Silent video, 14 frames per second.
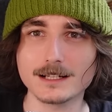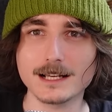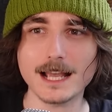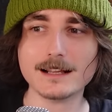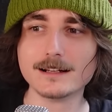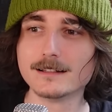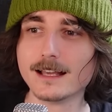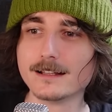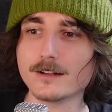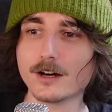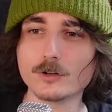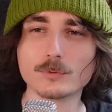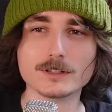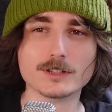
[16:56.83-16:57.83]
How do they
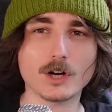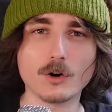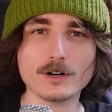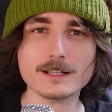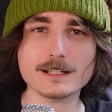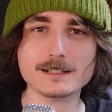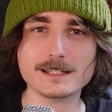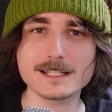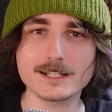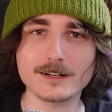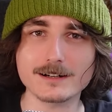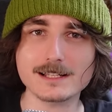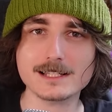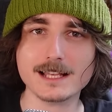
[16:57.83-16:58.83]
know what the audience is
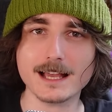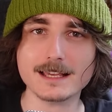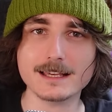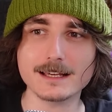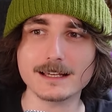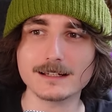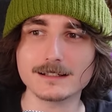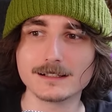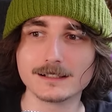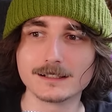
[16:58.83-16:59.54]
gonna say here?